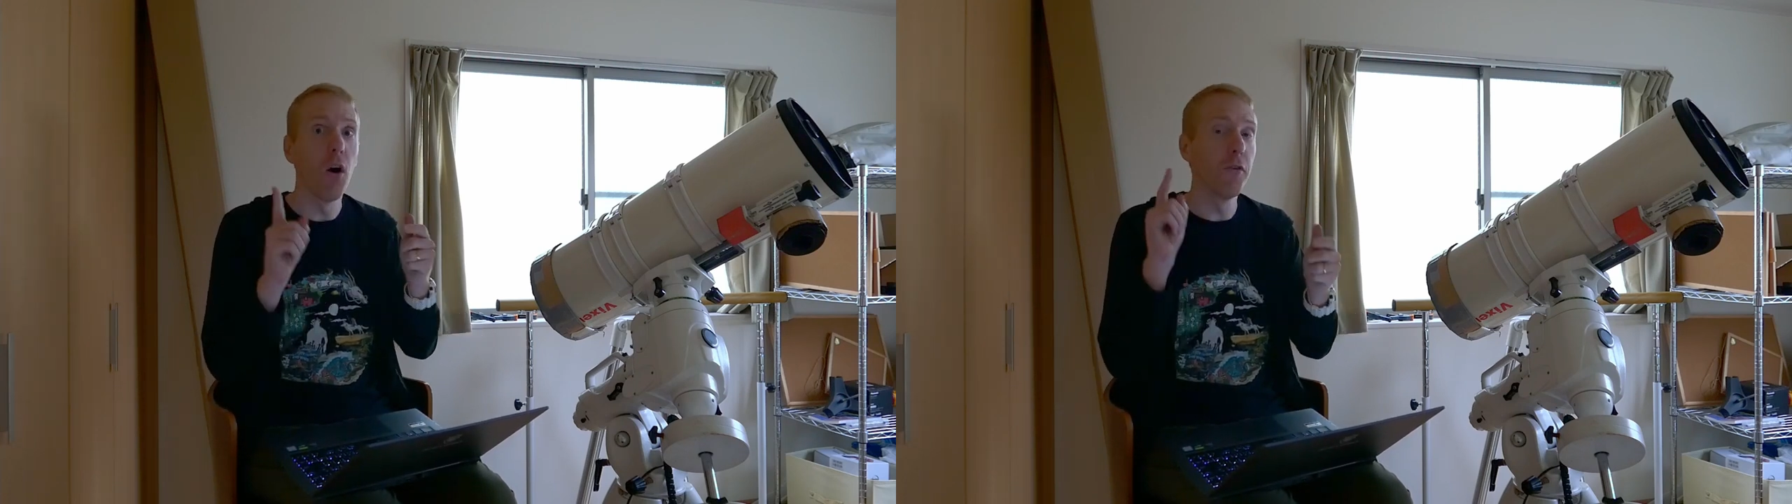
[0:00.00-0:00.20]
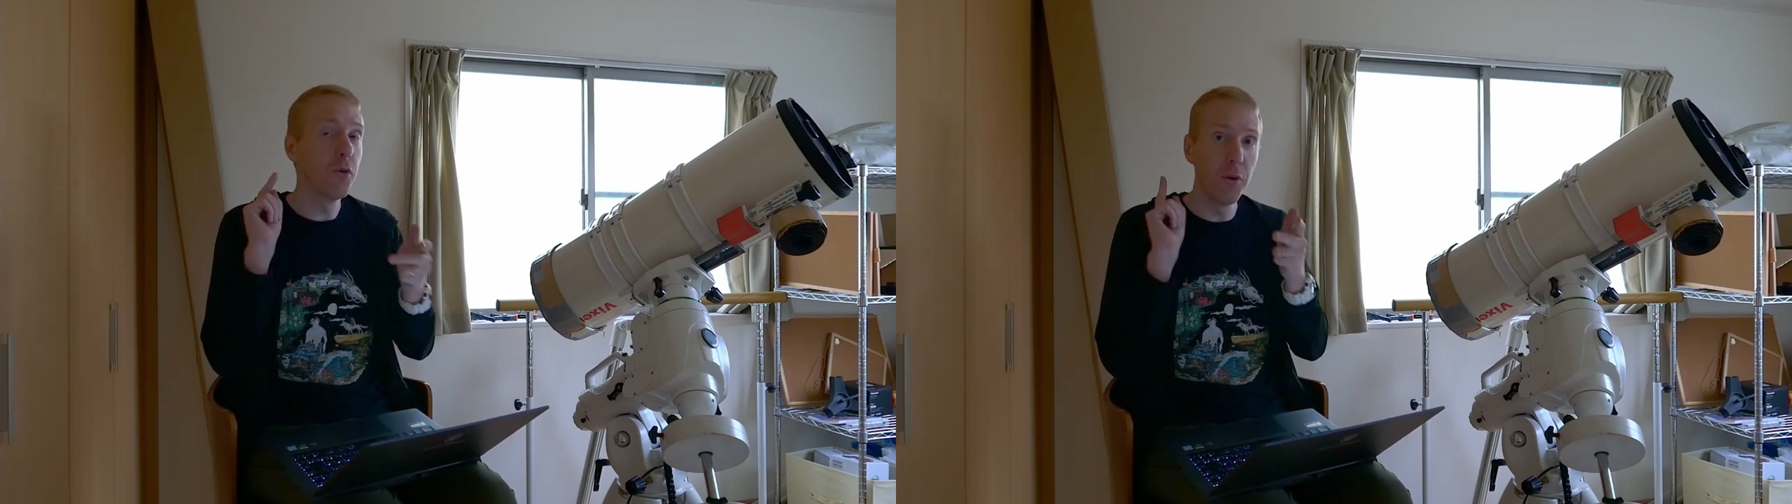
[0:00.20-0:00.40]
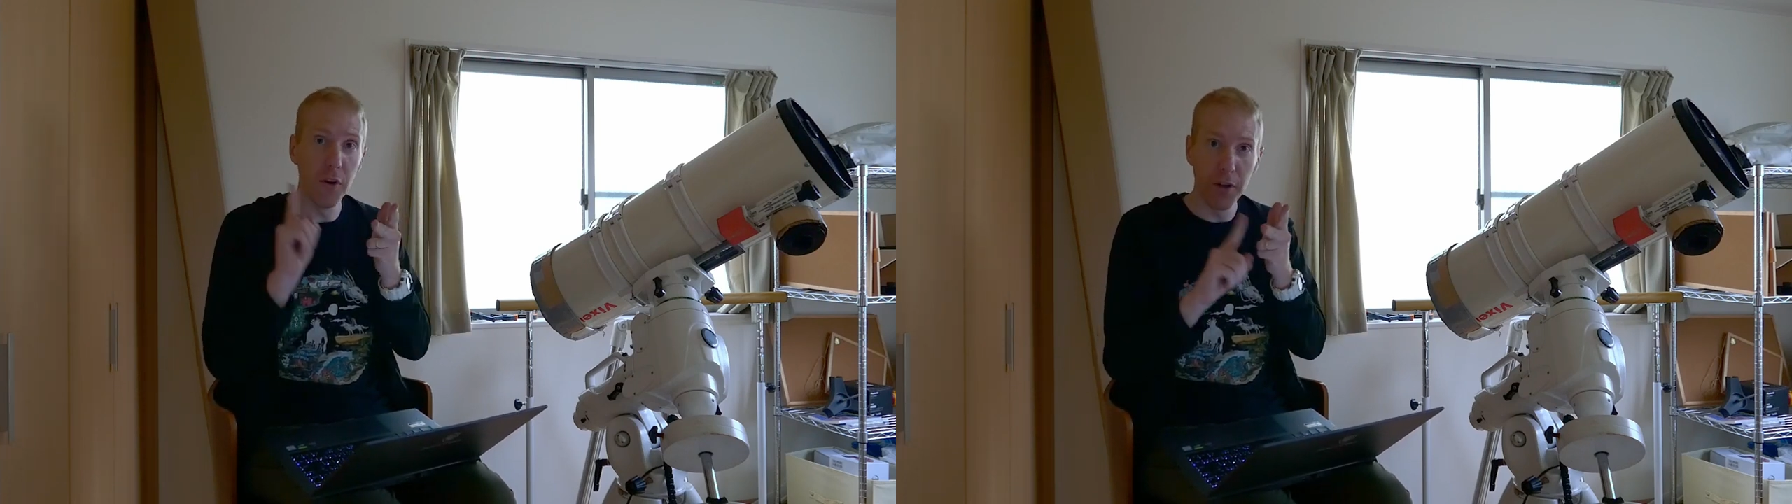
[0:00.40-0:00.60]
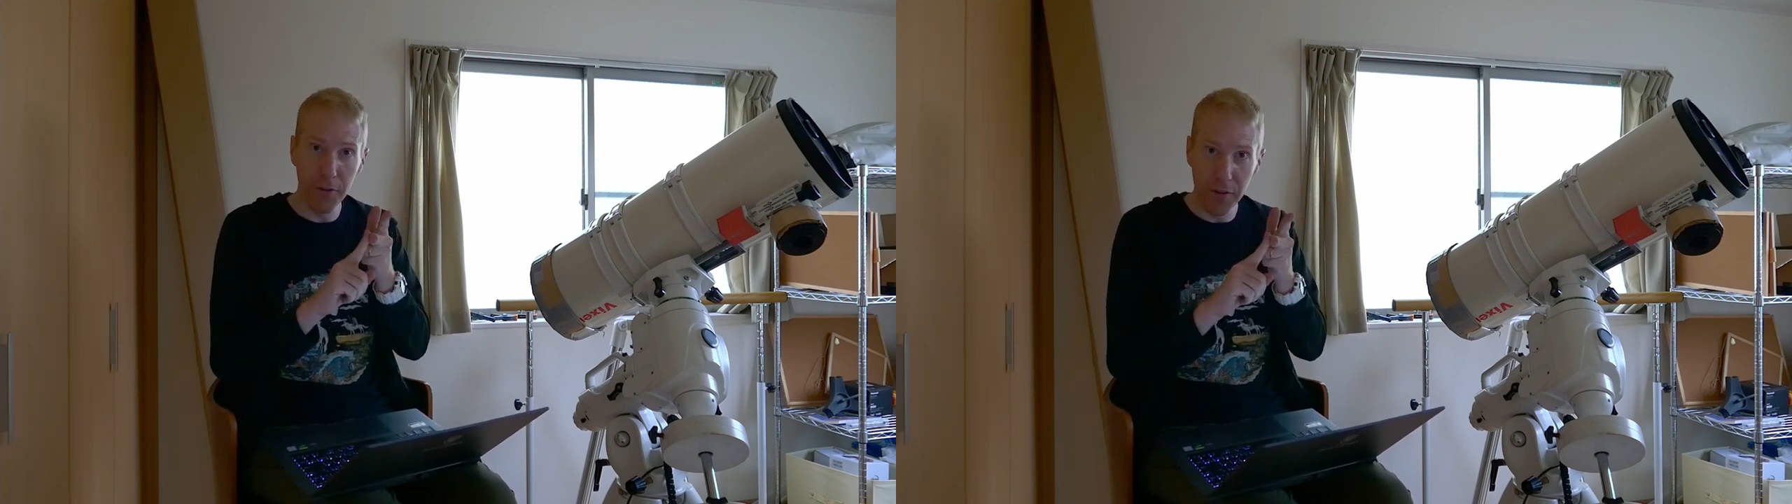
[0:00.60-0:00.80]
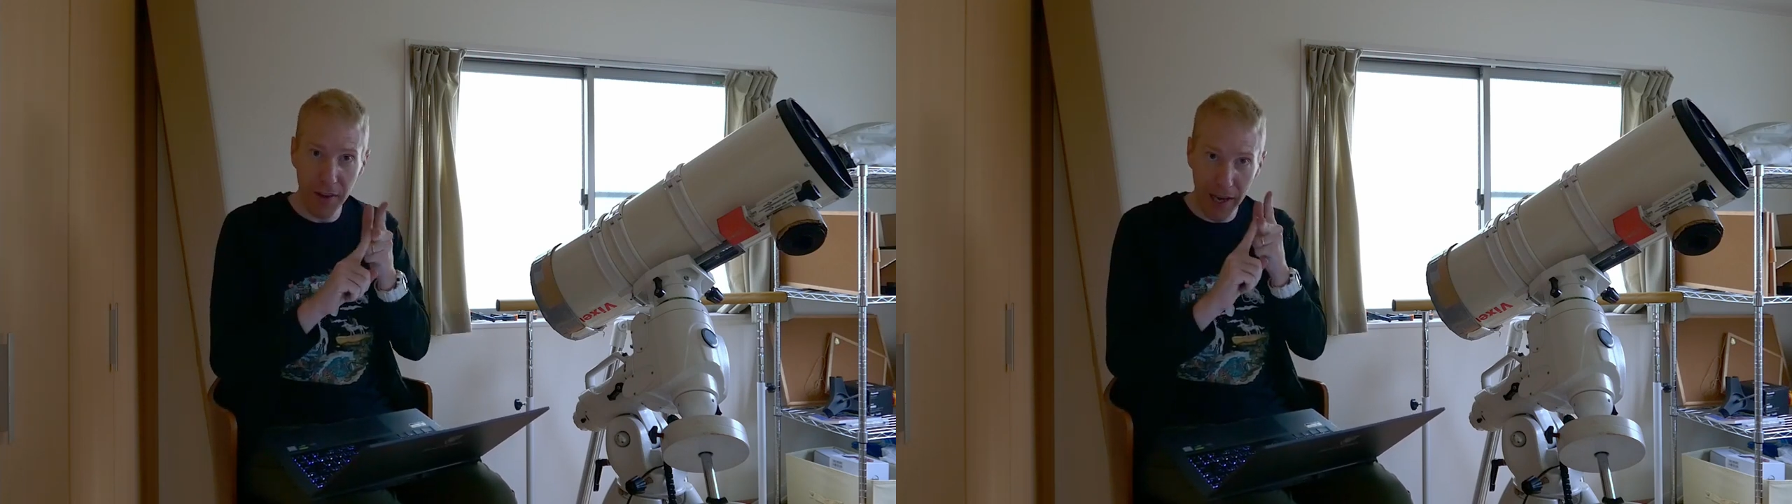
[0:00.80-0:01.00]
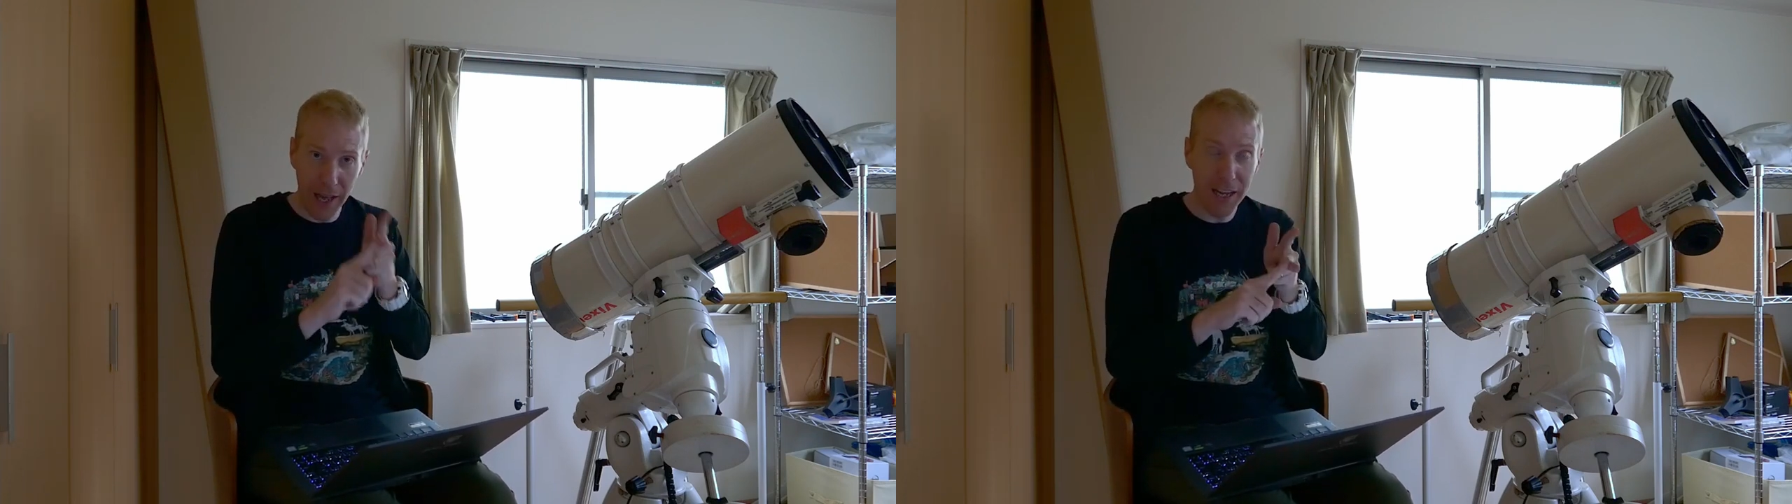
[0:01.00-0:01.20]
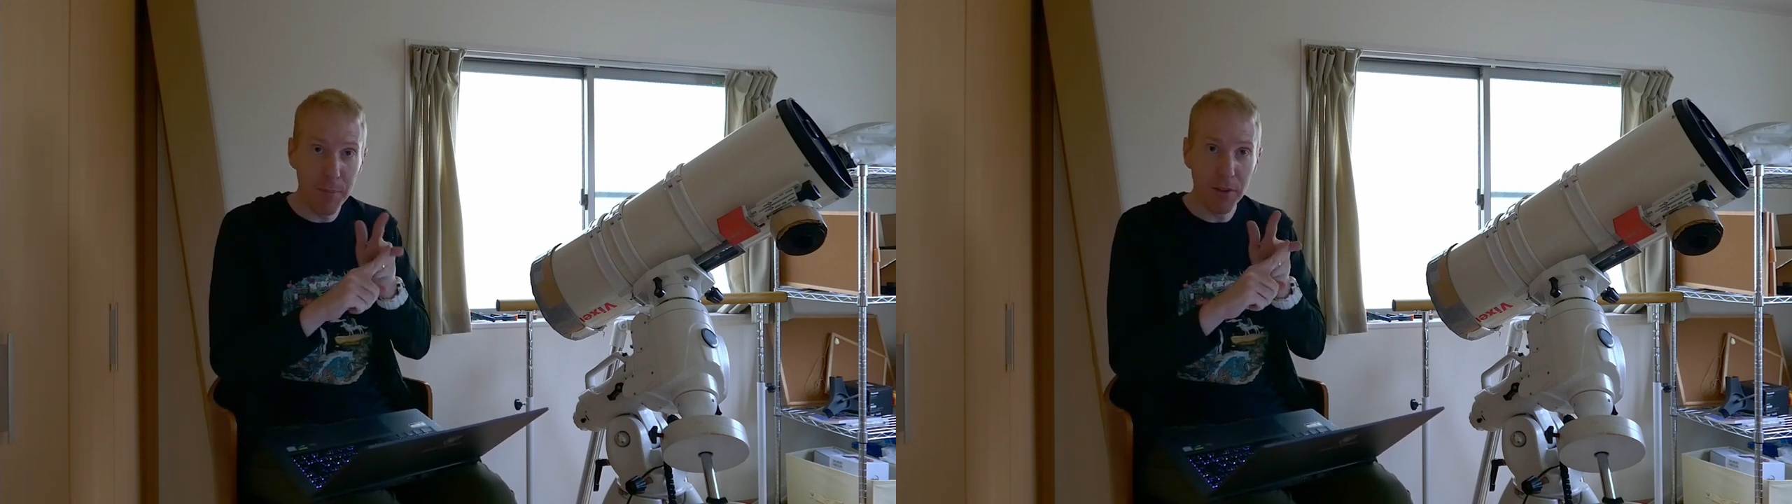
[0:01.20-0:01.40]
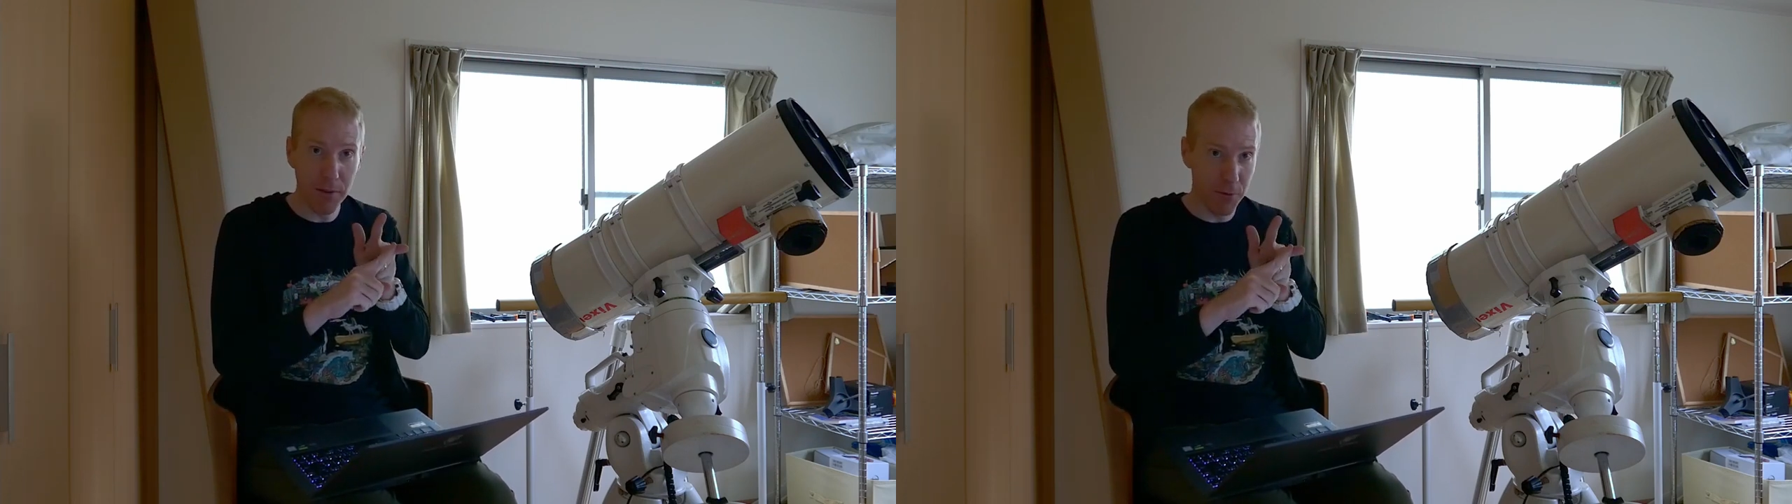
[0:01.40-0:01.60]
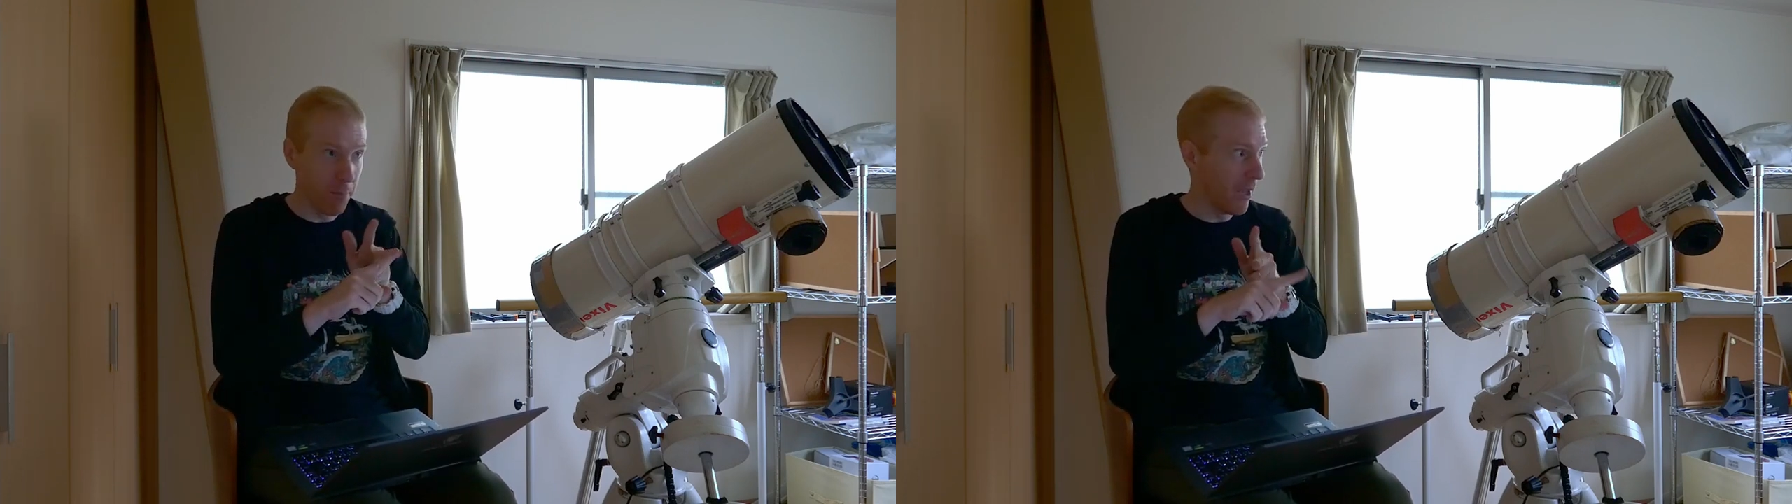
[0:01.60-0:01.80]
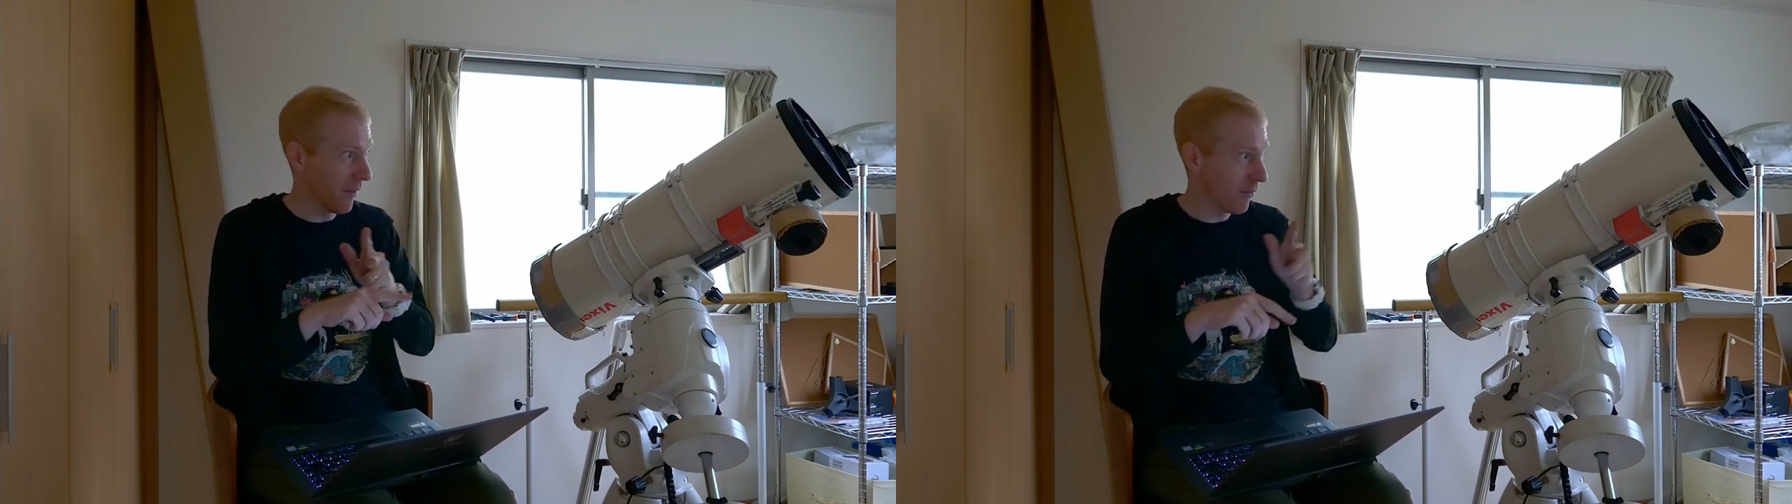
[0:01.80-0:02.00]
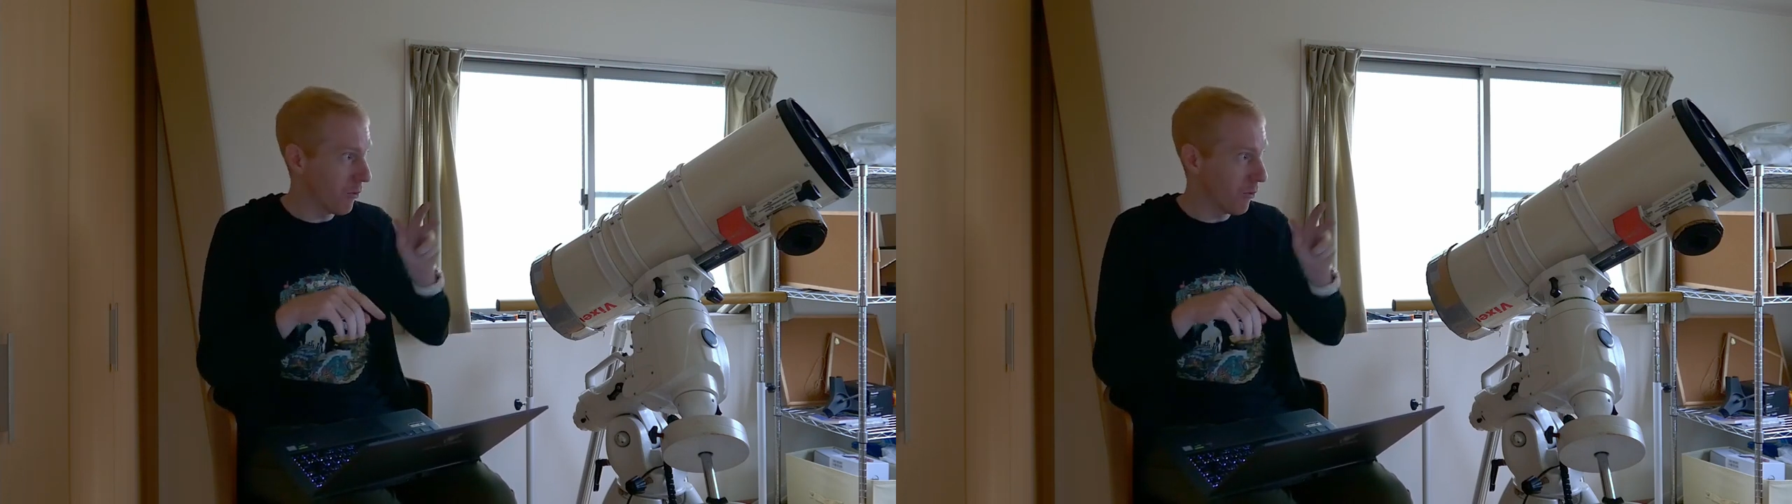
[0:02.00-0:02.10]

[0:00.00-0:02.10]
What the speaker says: or done an alignment of the mount,